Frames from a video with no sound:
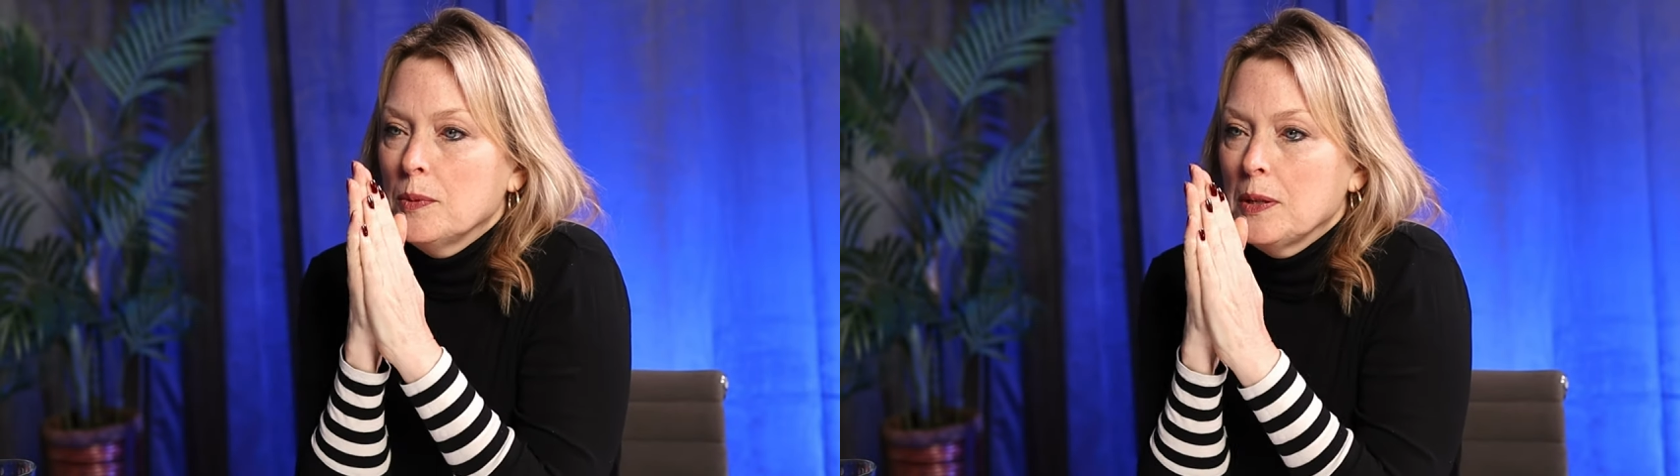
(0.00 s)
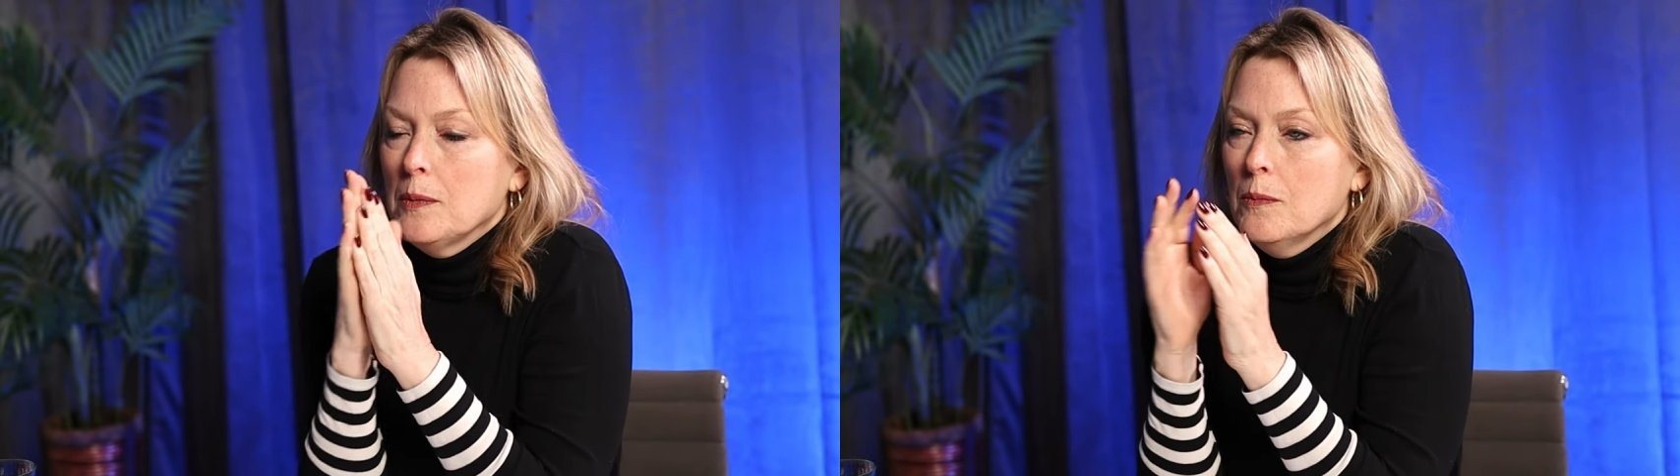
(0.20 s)

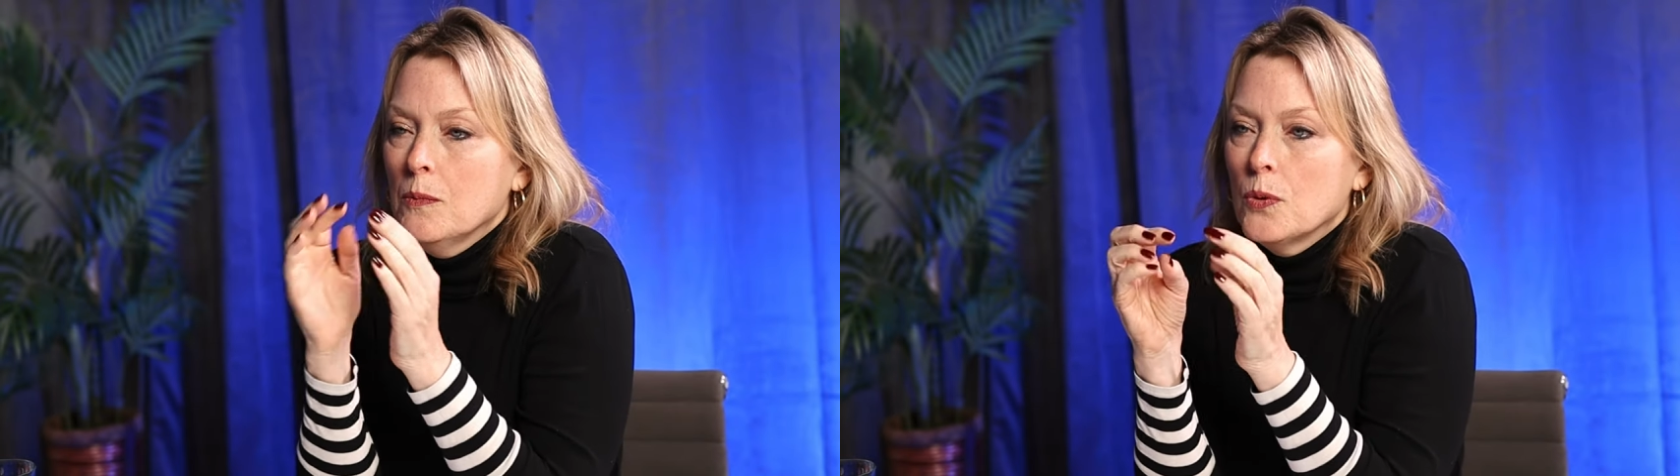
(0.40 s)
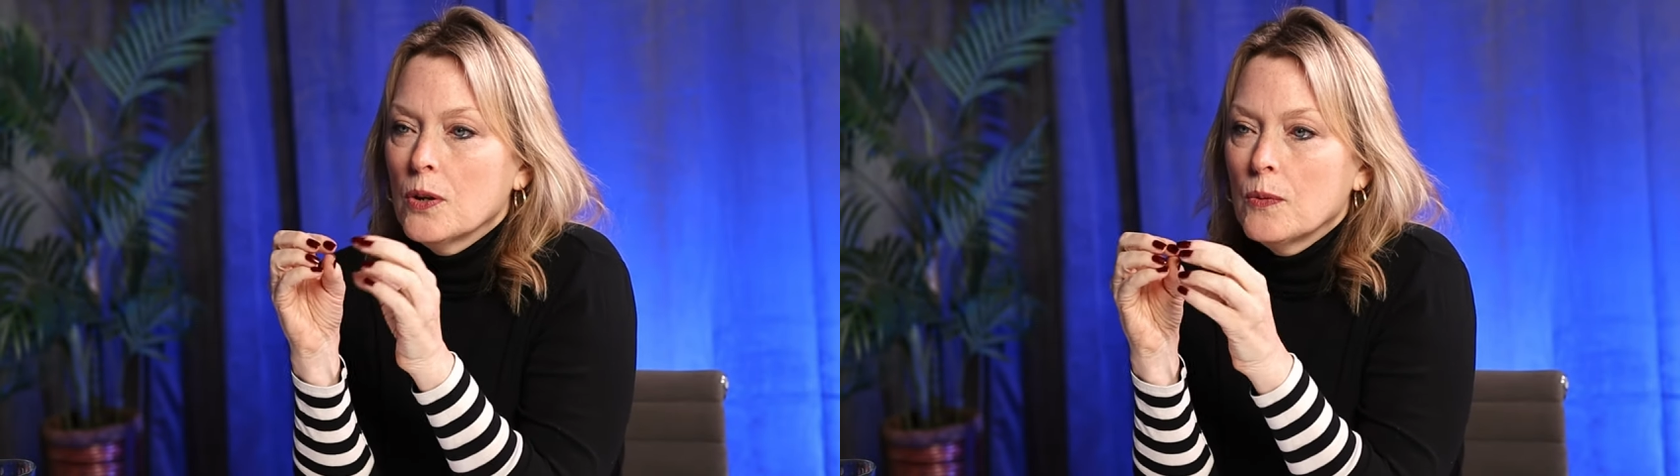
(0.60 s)
bit
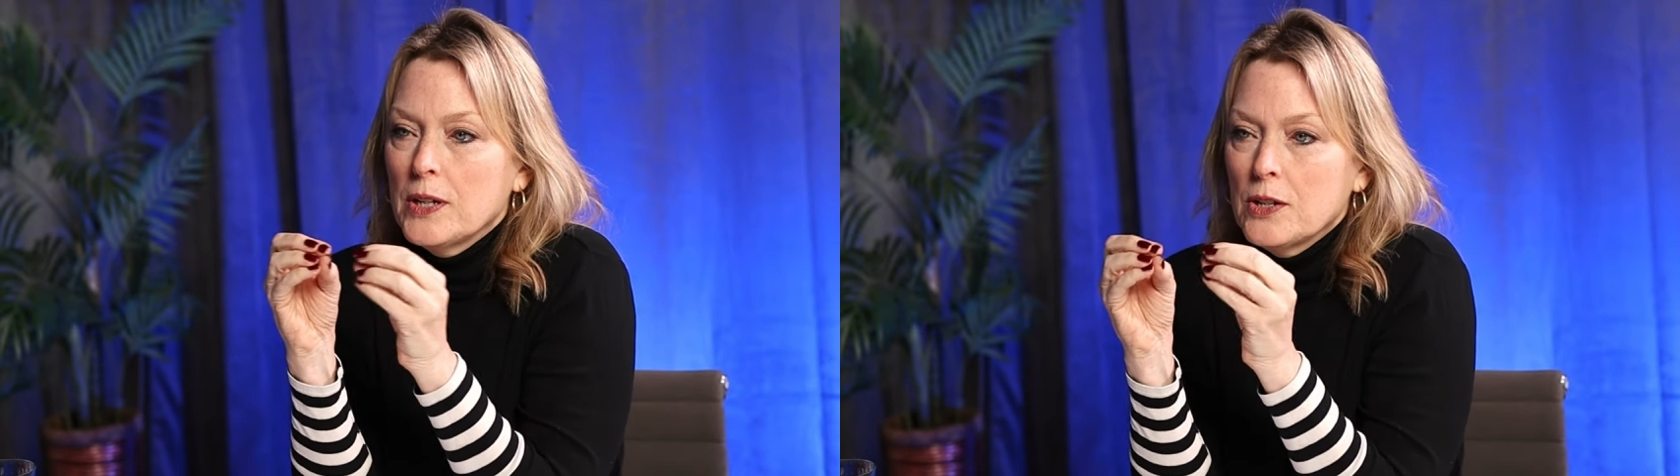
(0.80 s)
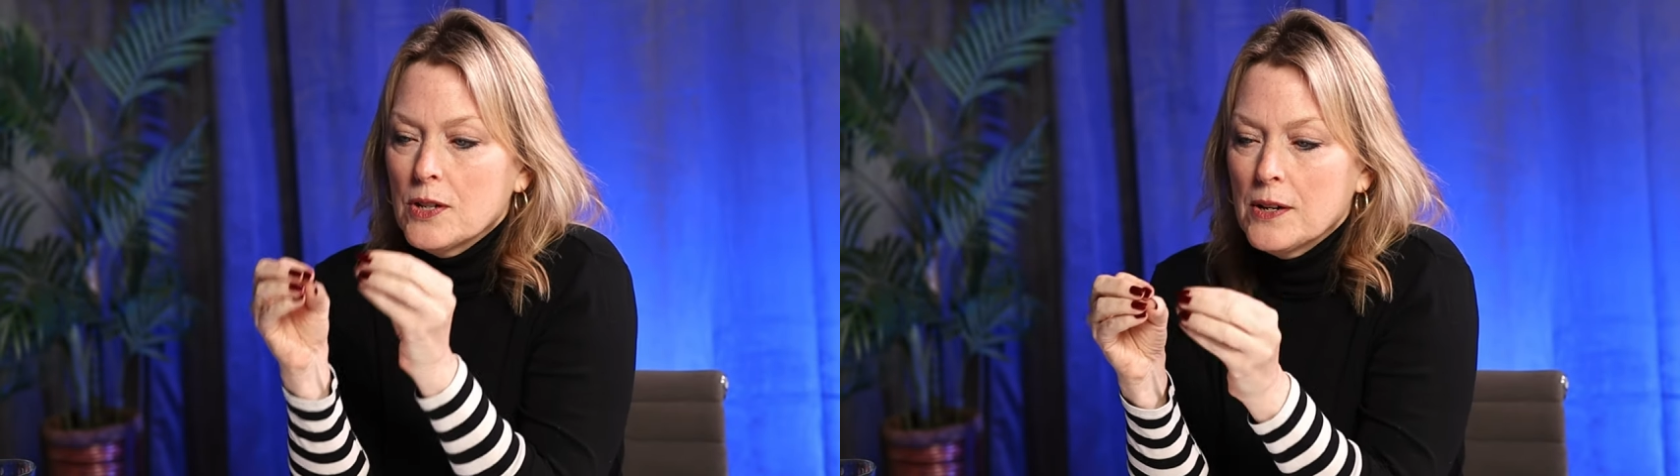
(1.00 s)
more
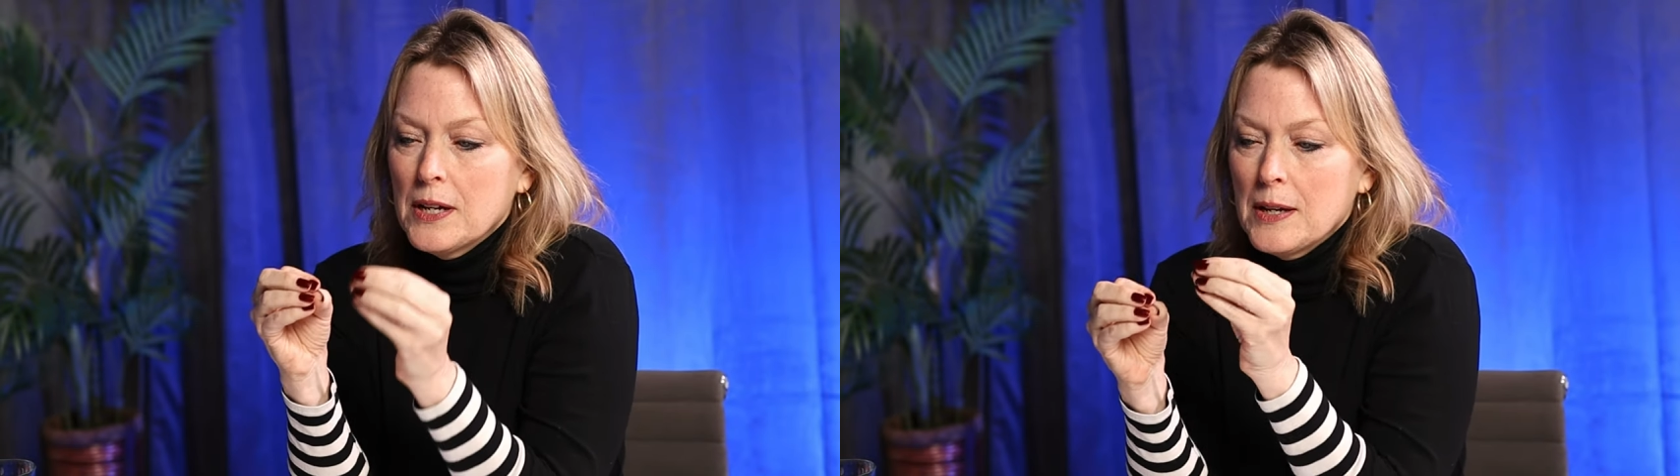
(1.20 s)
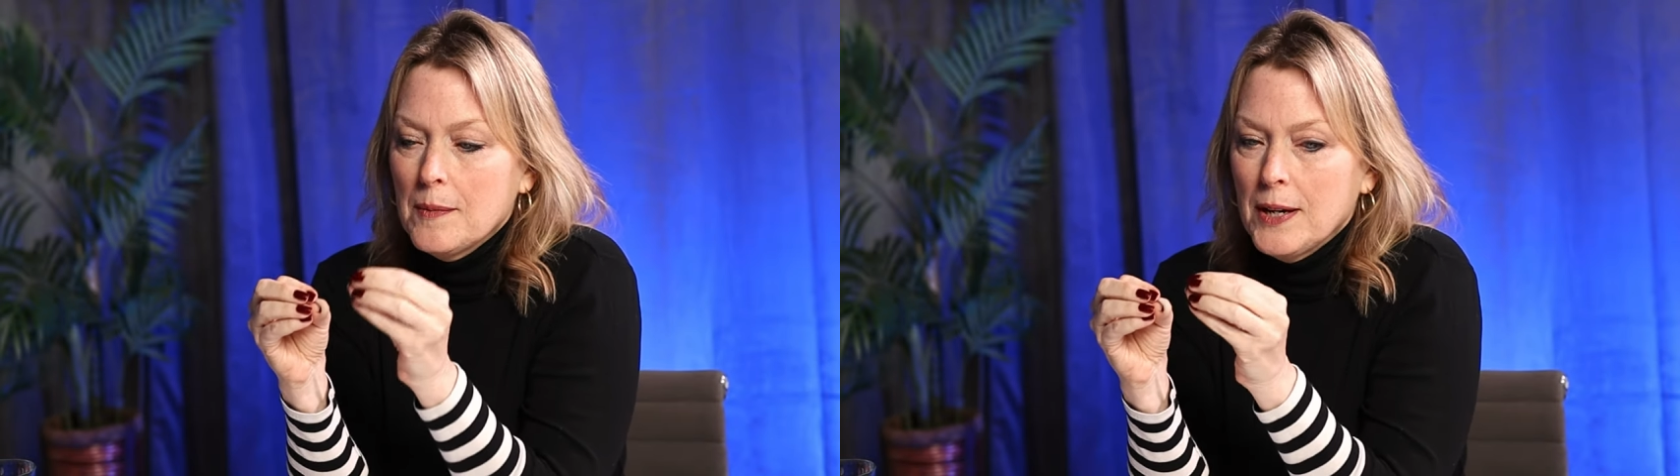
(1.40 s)
when you're
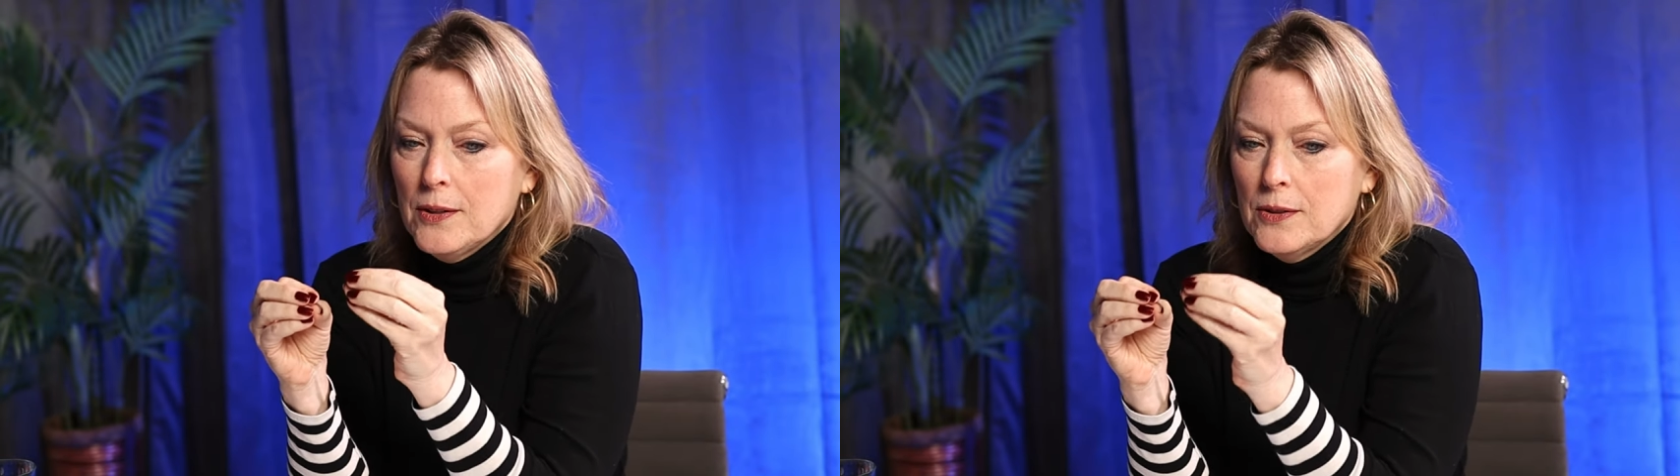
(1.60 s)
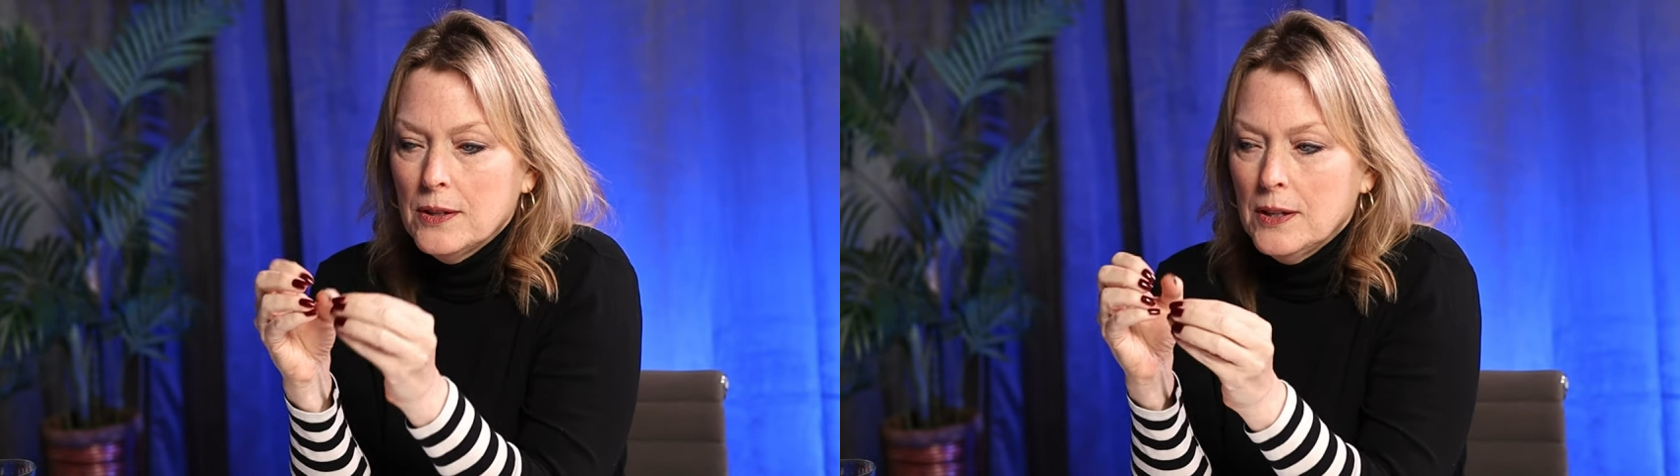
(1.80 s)
talking
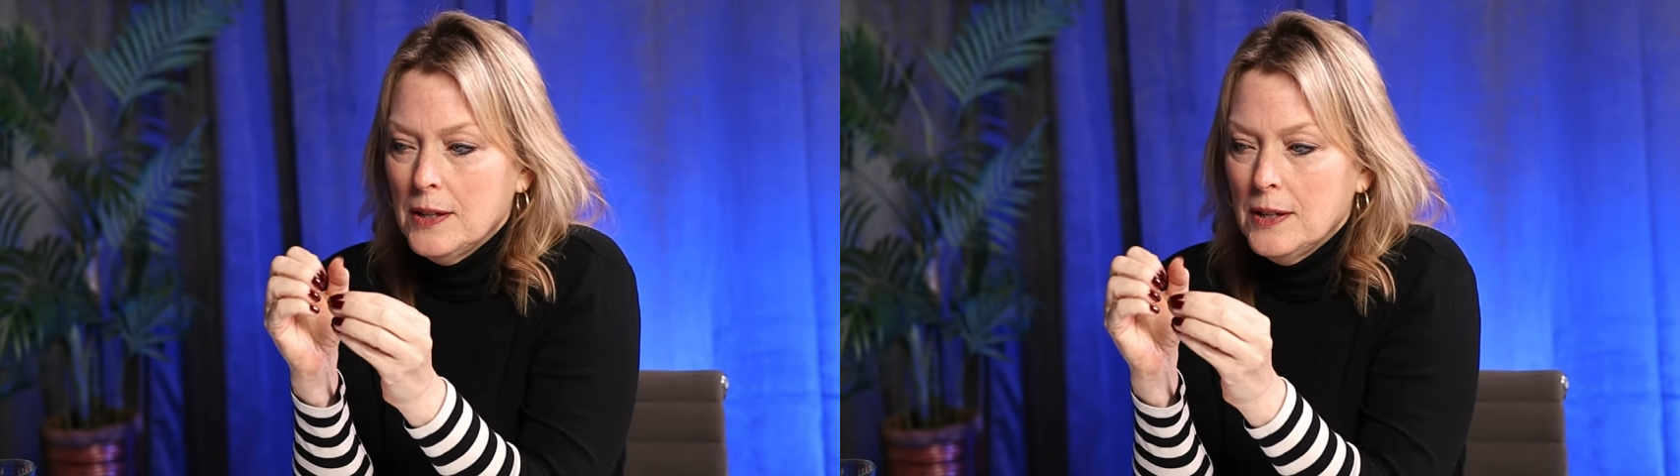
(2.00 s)
about